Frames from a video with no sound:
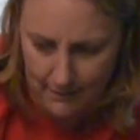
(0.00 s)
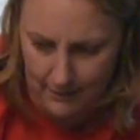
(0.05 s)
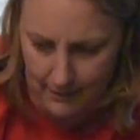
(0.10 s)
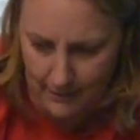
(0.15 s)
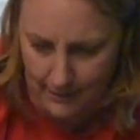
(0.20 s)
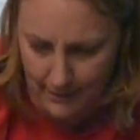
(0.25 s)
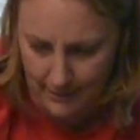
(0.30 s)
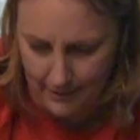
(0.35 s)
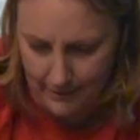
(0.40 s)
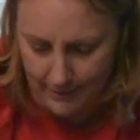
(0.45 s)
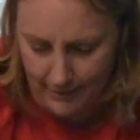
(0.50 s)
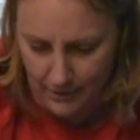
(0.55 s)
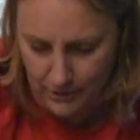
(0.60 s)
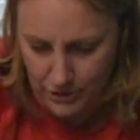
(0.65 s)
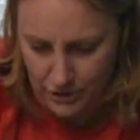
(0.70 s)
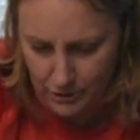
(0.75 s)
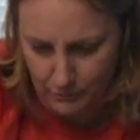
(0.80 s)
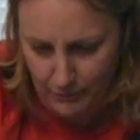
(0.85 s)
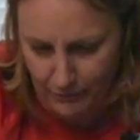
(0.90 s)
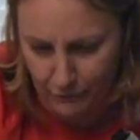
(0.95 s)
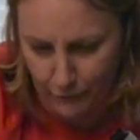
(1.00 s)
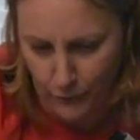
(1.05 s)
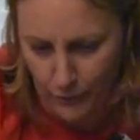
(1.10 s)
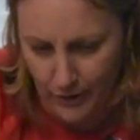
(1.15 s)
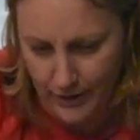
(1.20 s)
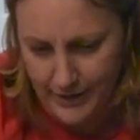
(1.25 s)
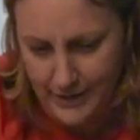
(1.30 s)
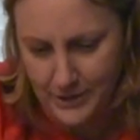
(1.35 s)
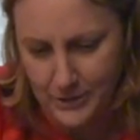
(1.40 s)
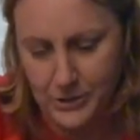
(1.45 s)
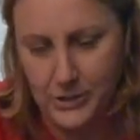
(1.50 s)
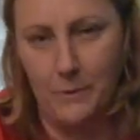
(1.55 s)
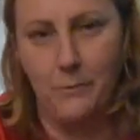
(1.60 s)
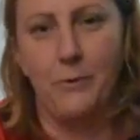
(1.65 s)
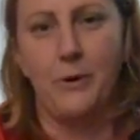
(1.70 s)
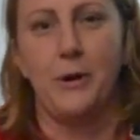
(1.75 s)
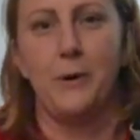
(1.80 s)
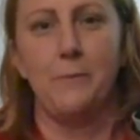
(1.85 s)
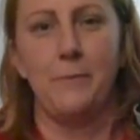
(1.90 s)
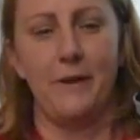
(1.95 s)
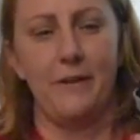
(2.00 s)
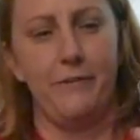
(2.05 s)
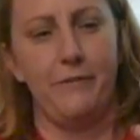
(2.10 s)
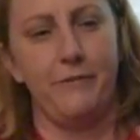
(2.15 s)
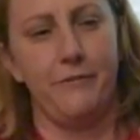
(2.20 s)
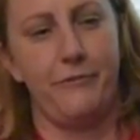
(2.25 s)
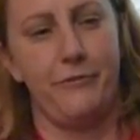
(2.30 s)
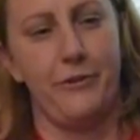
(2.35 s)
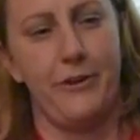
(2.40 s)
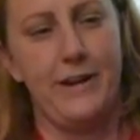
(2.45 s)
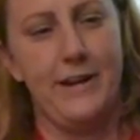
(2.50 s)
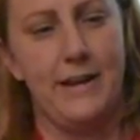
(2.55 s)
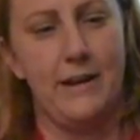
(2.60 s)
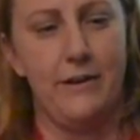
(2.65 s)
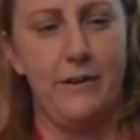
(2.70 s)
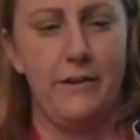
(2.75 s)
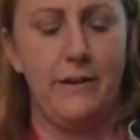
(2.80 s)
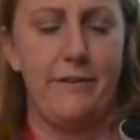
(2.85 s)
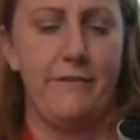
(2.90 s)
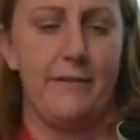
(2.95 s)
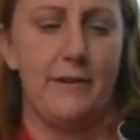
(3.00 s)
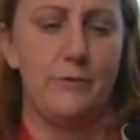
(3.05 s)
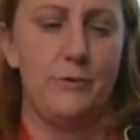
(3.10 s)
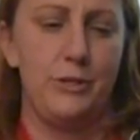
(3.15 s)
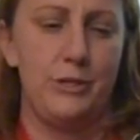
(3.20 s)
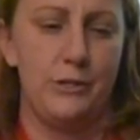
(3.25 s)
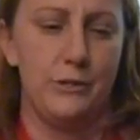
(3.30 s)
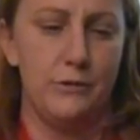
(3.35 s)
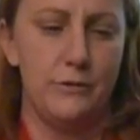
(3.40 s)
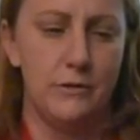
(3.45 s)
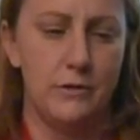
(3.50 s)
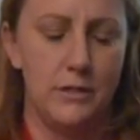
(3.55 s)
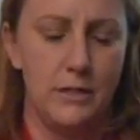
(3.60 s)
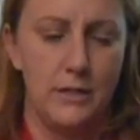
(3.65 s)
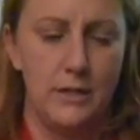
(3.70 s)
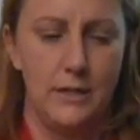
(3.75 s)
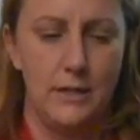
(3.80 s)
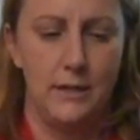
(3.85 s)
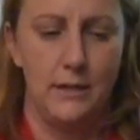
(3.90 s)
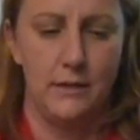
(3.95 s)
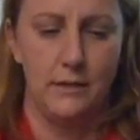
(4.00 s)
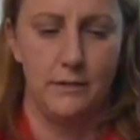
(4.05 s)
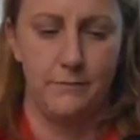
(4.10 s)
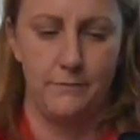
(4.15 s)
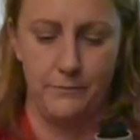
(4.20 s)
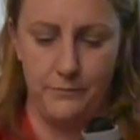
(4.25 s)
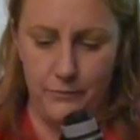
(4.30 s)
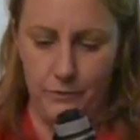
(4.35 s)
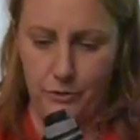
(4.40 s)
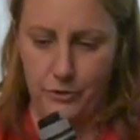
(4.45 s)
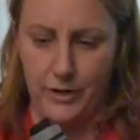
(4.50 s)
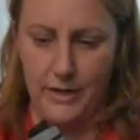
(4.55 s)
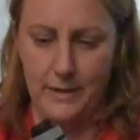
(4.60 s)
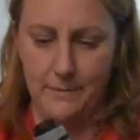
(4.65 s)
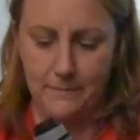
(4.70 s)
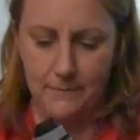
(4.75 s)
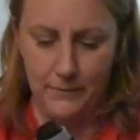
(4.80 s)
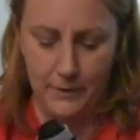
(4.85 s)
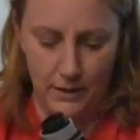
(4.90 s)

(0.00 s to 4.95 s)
And there should be 4 in here somewhere, but for right now I found 3.